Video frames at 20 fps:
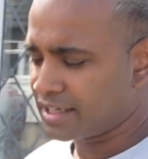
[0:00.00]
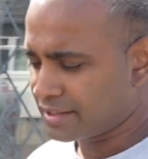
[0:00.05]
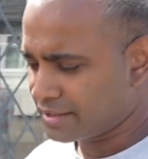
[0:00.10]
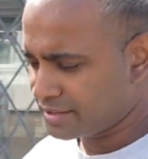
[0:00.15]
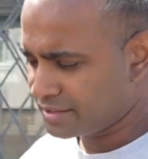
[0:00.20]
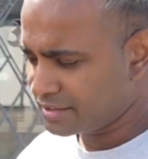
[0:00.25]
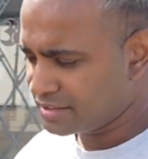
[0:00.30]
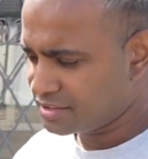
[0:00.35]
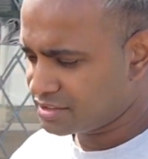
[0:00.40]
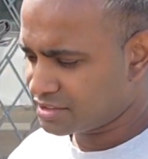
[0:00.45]
you
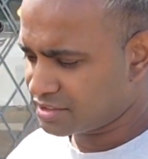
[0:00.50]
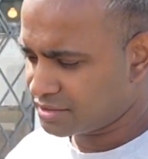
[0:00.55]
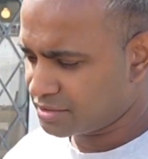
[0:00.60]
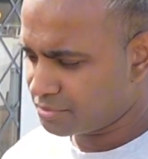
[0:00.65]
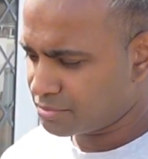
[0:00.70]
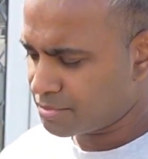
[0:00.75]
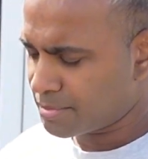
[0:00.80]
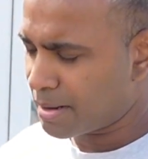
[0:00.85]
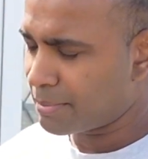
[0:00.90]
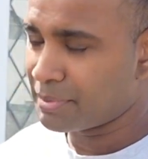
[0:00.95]
need to
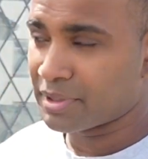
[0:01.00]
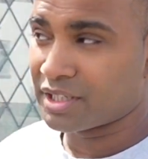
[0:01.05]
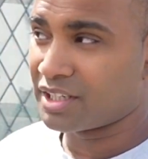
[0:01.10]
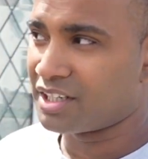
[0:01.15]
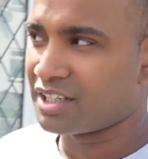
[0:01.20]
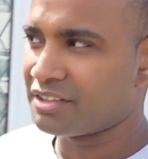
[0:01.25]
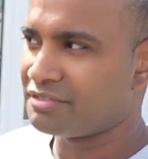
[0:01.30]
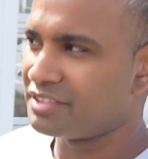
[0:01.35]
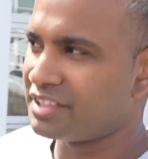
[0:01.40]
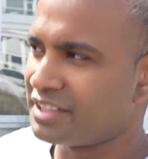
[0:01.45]
remember you're not
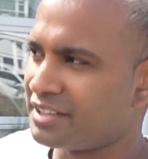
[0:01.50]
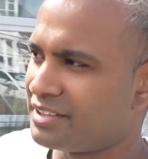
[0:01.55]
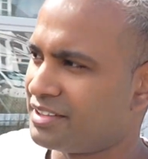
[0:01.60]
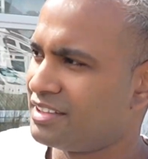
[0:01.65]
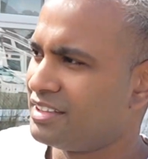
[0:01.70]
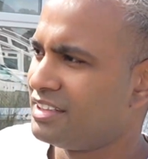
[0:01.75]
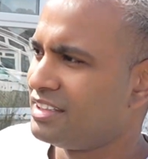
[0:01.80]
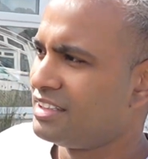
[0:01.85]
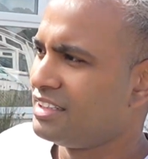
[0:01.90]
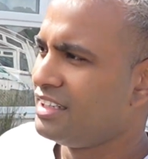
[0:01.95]
living here.
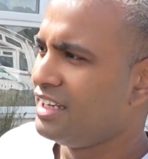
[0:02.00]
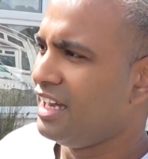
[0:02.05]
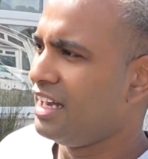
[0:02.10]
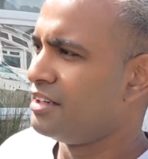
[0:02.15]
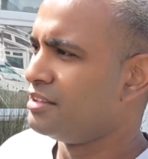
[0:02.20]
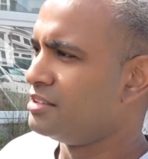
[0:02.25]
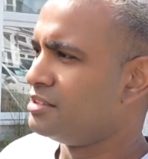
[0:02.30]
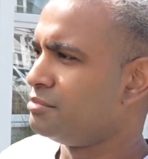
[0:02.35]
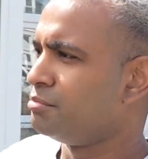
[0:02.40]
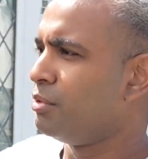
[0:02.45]

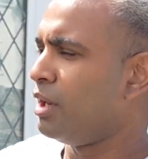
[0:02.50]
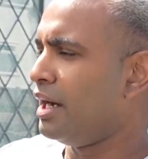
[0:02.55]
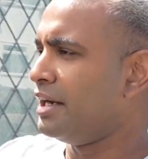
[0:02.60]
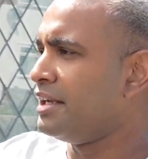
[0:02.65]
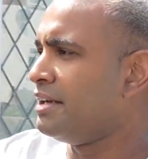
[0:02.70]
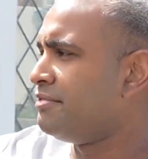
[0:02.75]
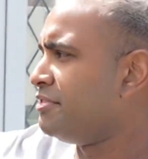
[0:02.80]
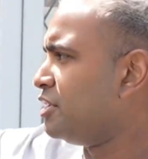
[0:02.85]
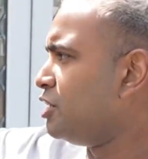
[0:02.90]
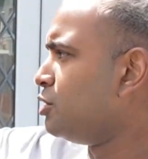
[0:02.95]
And
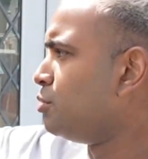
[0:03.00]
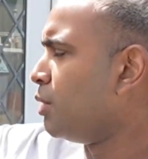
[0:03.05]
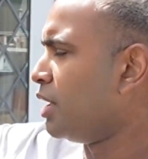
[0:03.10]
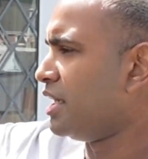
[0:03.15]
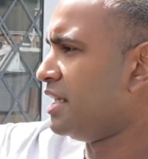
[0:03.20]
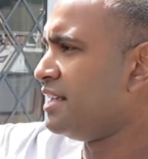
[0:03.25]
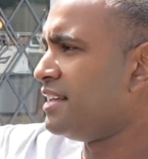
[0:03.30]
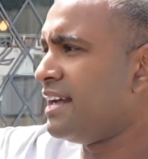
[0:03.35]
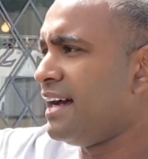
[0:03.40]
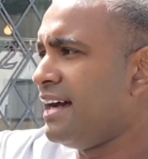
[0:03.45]
whatever you want
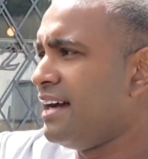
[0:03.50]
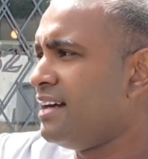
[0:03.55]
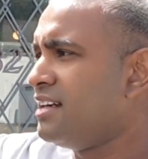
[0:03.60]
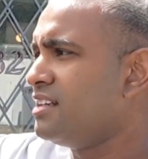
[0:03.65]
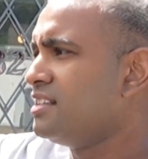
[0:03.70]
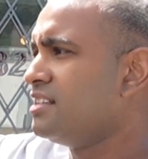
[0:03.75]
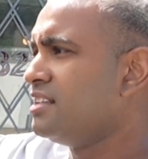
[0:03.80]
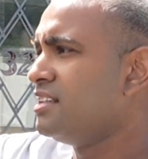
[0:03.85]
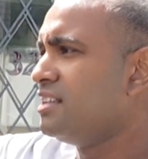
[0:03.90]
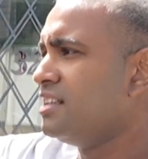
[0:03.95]
in there,
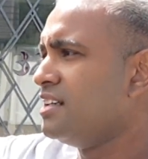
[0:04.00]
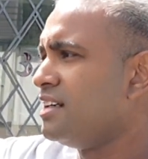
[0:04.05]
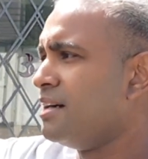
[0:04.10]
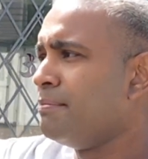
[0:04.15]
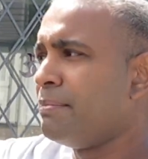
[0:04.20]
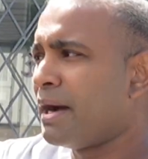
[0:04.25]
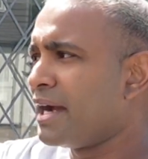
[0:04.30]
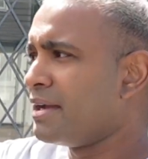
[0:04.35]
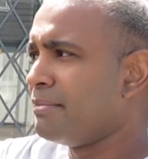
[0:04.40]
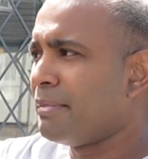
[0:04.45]
a
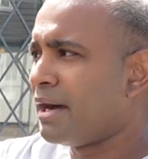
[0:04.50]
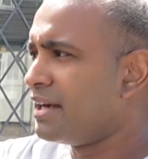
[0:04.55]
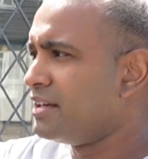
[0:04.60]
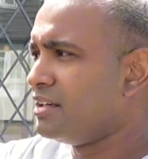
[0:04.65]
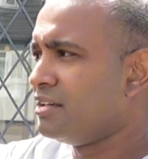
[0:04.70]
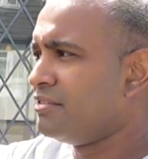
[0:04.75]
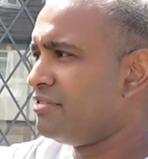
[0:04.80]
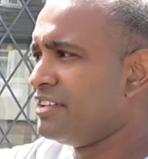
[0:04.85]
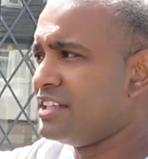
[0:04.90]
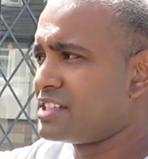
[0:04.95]

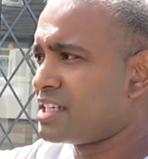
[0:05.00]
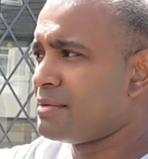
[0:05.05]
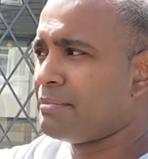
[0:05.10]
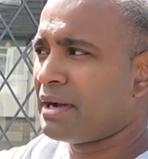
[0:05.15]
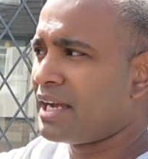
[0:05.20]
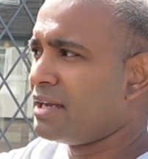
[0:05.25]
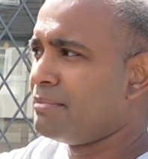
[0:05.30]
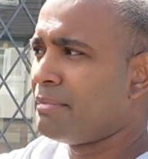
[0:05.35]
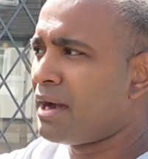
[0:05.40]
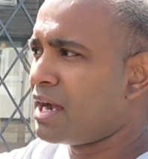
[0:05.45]
first-time
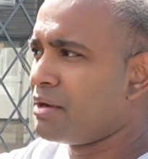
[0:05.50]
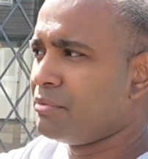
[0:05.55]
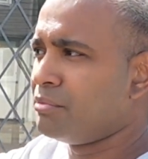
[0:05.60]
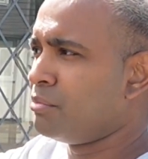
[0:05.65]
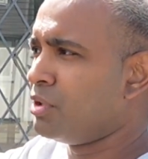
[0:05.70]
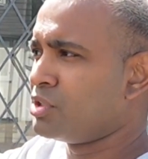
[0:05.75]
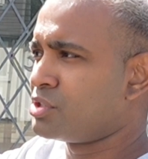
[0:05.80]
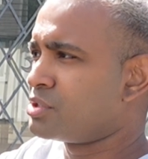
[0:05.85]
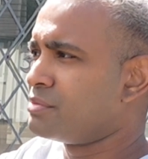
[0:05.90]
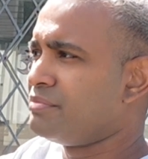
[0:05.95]
buyer might
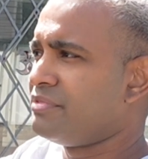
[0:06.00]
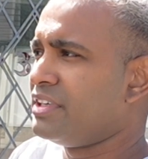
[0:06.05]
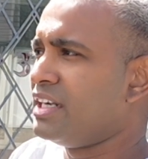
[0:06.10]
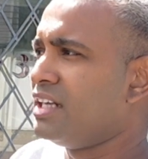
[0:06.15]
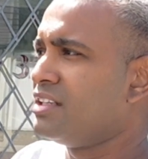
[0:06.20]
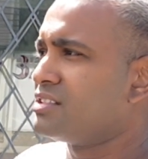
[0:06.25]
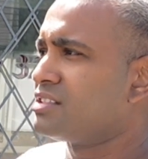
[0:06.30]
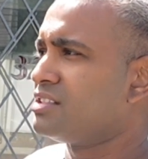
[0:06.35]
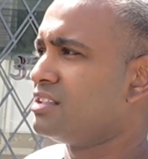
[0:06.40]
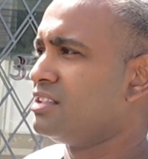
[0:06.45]
want something
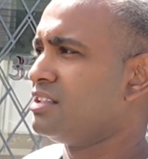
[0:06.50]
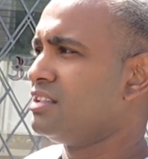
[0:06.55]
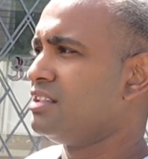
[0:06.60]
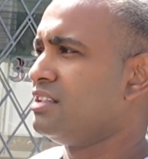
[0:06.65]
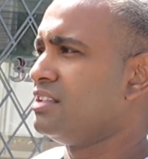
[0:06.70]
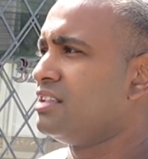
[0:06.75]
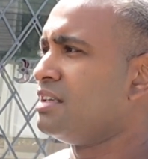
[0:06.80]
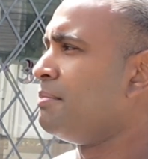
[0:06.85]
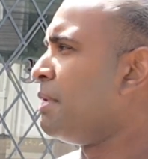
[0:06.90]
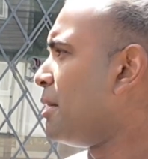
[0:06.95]
else.
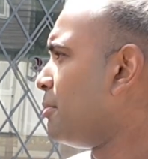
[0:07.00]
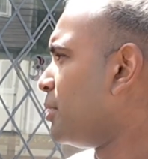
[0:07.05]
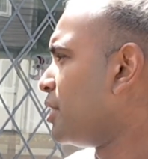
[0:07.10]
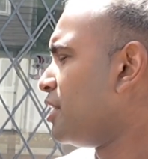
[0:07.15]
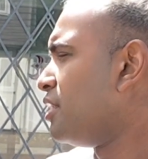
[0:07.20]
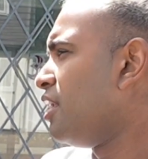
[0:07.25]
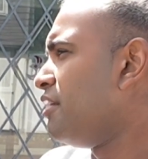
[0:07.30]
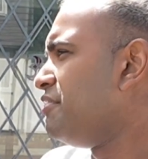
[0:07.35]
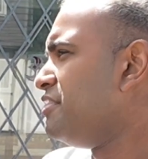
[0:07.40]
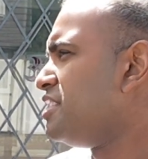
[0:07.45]
They might want
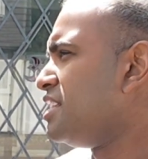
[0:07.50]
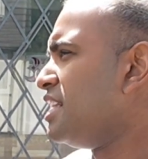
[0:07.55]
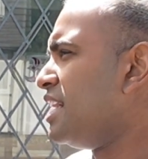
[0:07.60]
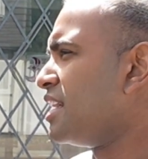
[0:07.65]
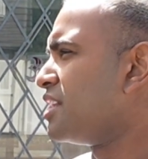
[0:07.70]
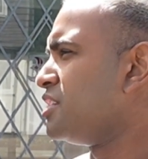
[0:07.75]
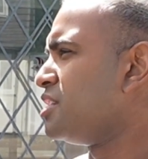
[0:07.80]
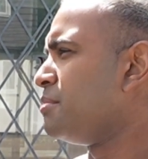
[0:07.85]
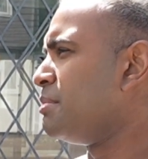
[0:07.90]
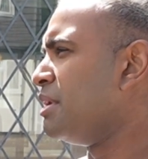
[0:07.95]
an office in there
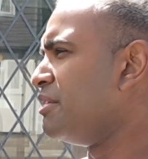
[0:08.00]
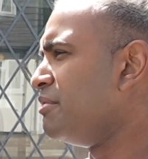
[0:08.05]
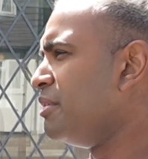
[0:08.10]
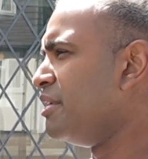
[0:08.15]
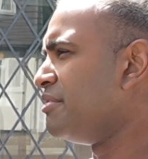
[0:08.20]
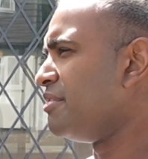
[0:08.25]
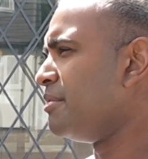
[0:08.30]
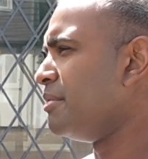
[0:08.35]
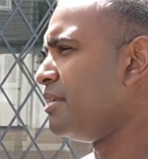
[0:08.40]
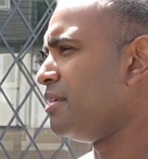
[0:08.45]
because they won't
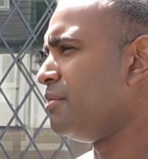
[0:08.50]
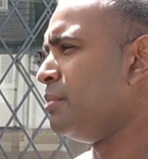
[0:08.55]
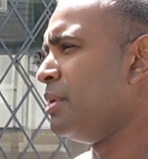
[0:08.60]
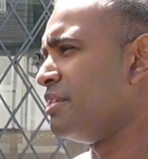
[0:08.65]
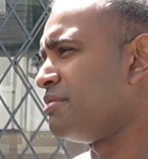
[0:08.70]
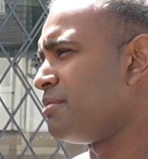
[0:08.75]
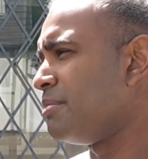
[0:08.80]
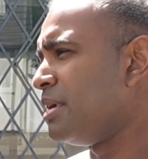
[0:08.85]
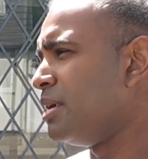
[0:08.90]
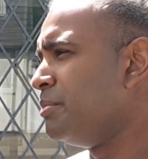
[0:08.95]
work from
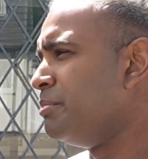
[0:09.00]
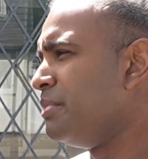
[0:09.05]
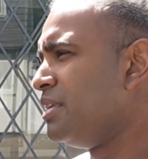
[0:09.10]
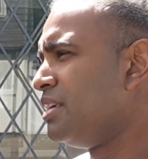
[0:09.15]
home.